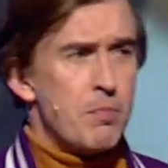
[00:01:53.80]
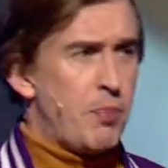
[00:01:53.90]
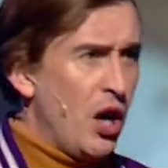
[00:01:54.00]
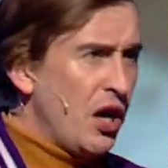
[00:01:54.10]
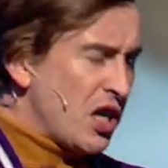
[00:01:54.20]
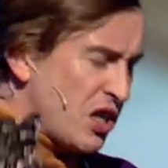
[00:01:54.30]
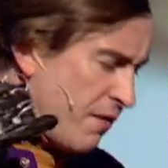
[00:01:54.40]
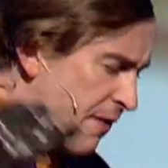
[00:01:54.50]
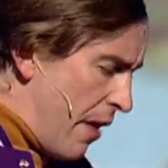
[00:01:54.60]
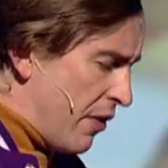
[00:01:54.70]
Bernard is a
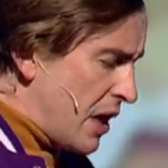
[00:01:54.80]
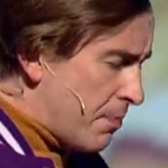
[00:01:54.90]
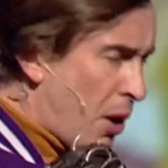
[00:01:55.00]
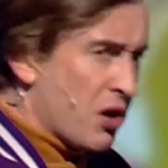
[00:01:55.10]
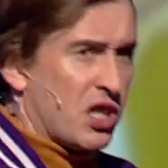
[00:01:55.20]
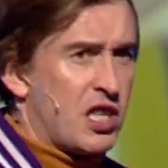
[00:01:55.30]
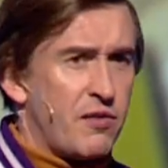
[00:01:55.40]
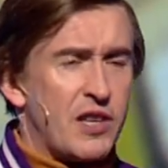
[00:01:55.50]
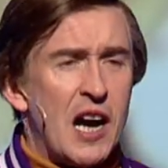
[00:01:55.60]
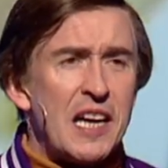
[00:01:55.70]
very positive
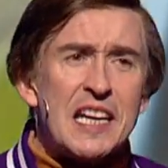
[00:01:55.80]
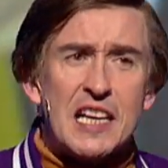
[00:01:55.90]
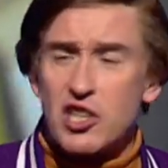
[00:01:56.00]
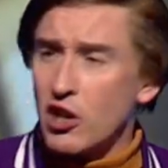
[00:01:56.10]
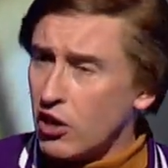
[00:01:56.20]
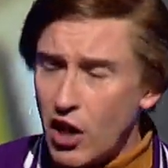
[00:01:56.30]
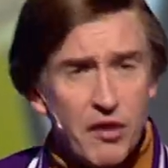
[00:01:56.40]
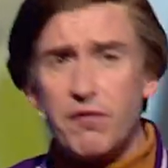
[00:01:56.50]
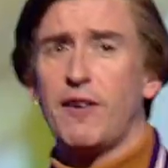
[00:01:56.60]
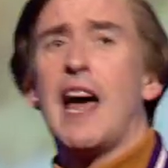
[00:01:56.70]
guy. He gets a lot of
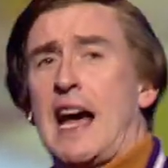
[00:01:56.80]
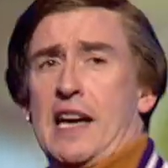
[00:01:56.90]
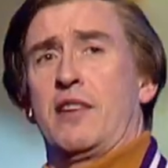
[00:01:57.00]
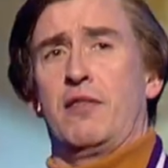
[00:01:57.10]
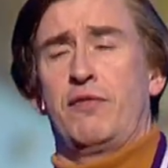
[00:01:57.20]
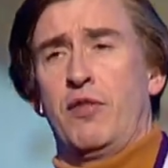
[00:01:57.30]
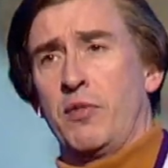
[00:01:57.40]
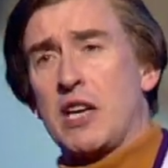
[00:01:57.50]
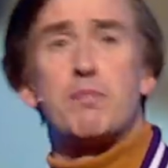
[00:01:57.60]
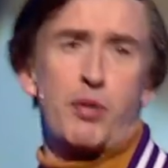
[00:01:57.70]
flack from
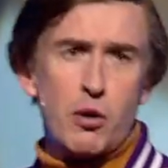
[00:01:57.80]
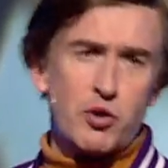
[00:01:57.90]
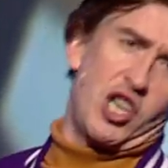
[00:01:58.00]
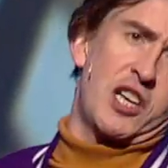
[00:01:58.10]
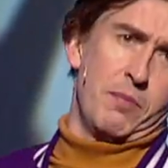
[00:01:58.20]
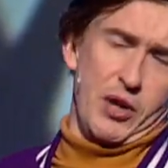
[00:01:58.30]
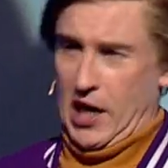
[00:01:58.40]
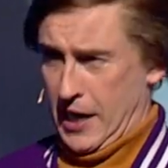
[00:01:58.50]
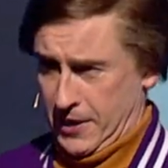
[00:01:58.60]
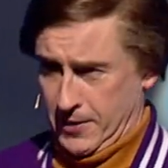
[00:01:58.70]
the pro chicken
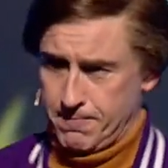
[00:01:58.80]
brigade.